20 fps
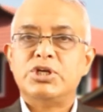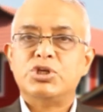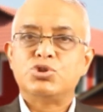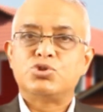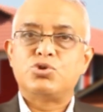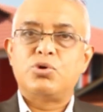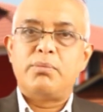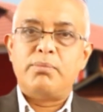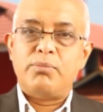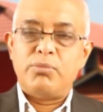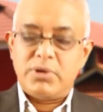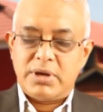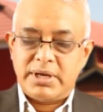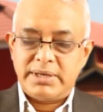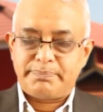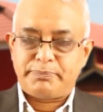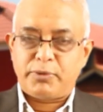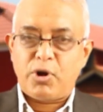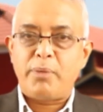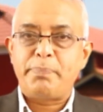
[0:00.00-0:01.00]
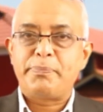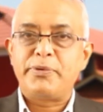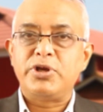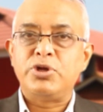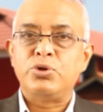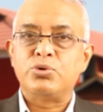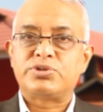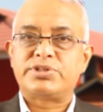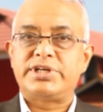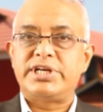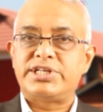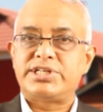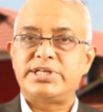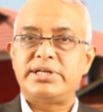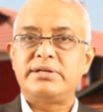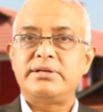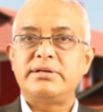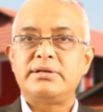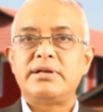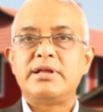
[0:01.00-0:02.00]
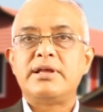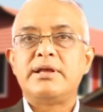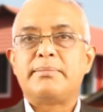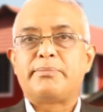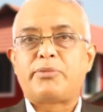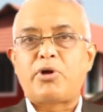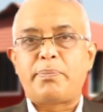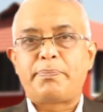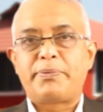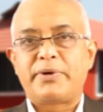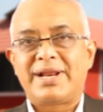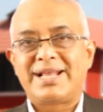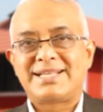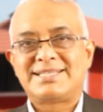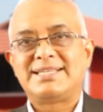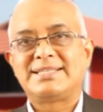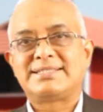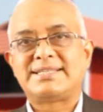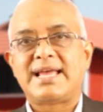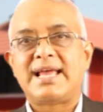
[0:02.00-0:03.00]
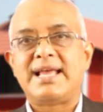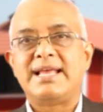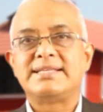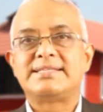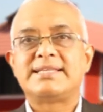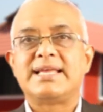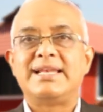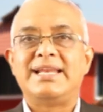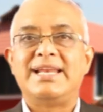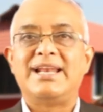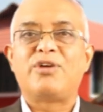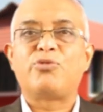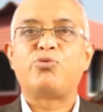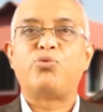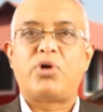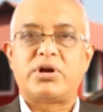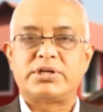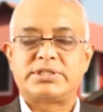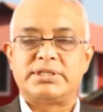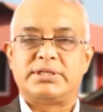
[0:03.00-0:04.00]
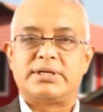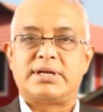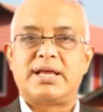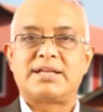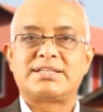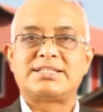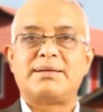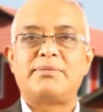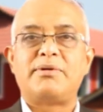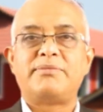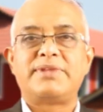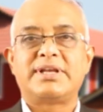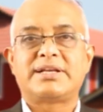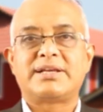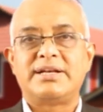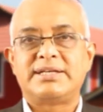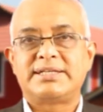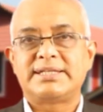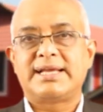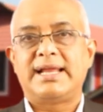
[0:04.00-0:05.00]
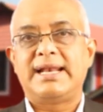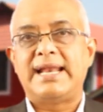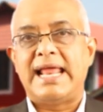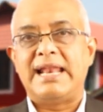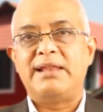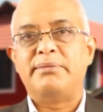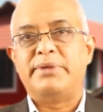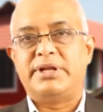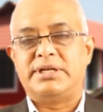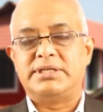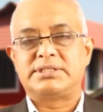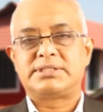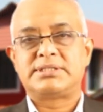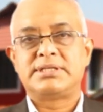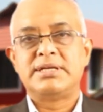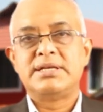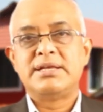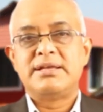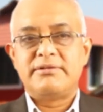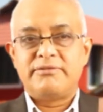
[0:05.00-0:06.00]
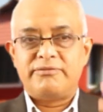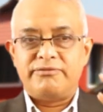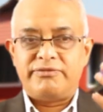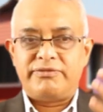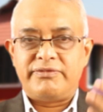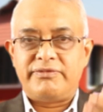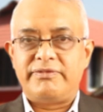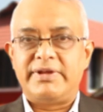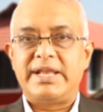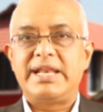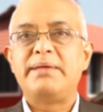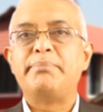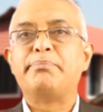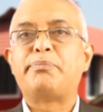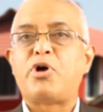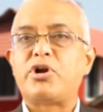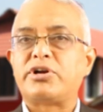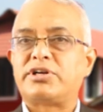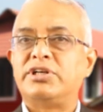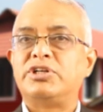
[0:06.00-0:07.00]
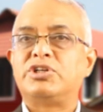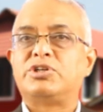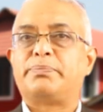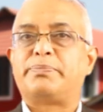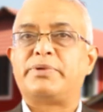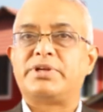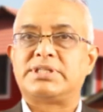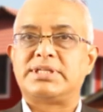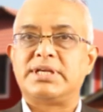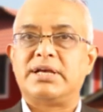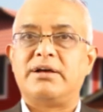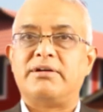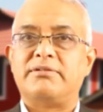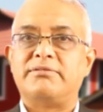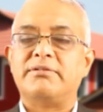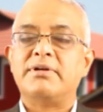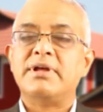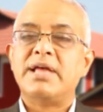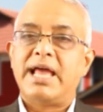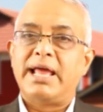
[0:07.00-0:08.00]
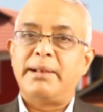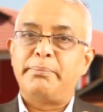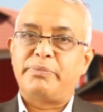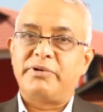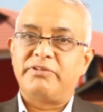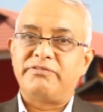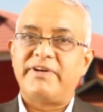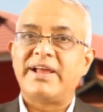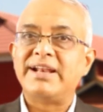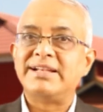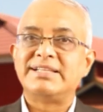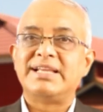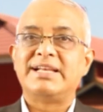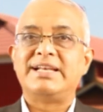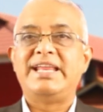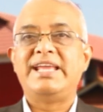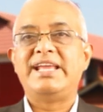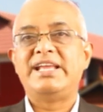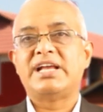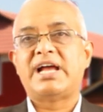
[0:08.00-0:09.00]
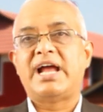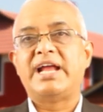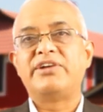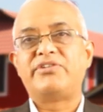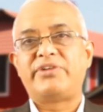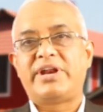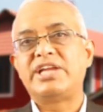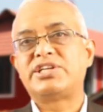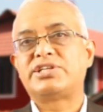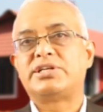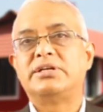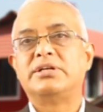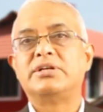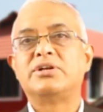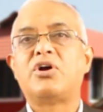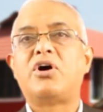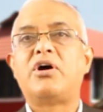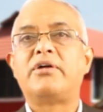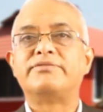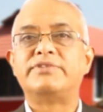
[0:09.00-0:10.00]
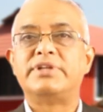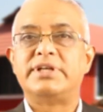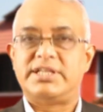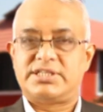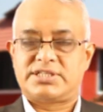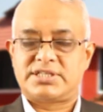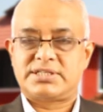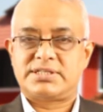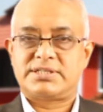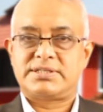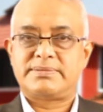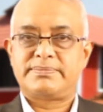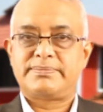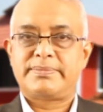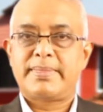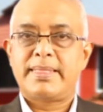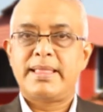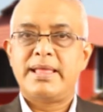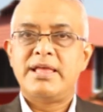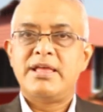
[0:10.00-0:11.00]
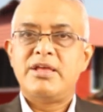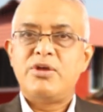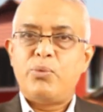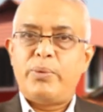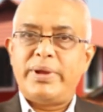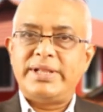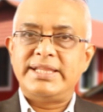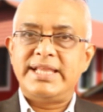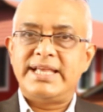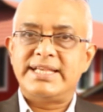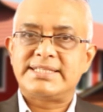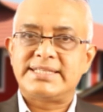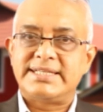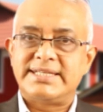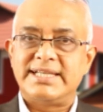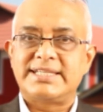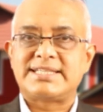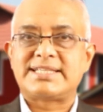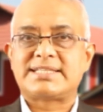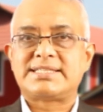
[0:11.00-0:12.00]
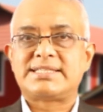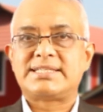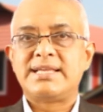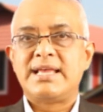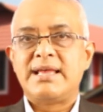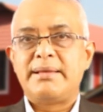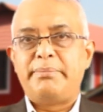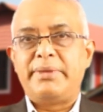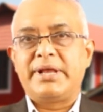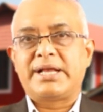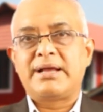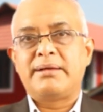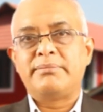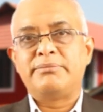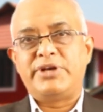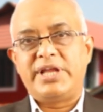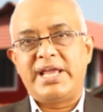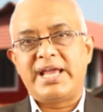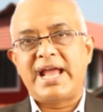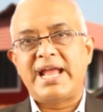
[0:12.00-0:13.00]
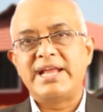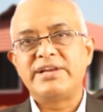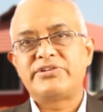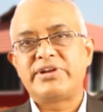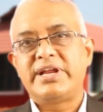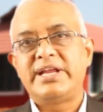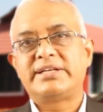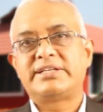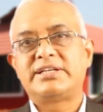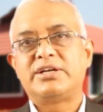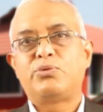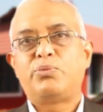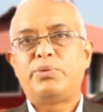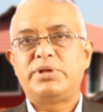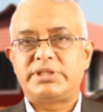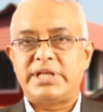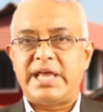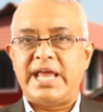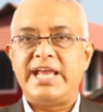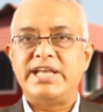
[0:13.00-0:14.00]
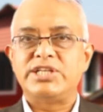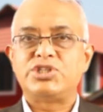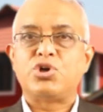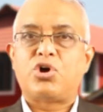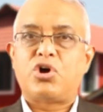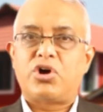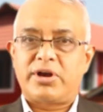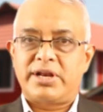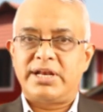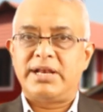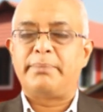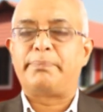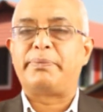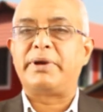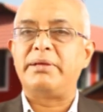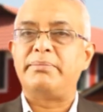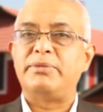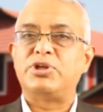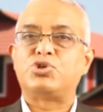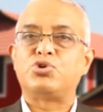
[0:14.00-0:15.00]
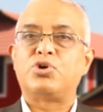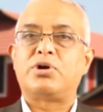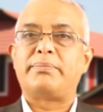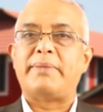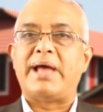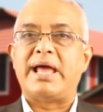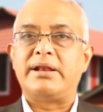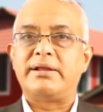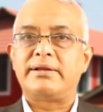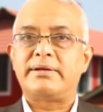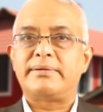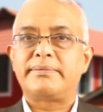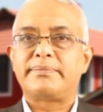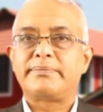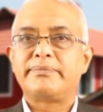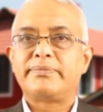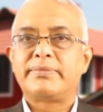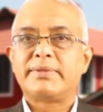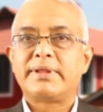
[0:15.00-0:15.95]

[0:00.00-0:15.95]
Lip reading: So proper nutrition, proper exercise and enough water are some of the critical elements very important to preserve and prevent the dehydration of the discs. When these discs become dehydrated with age or in a premature manner,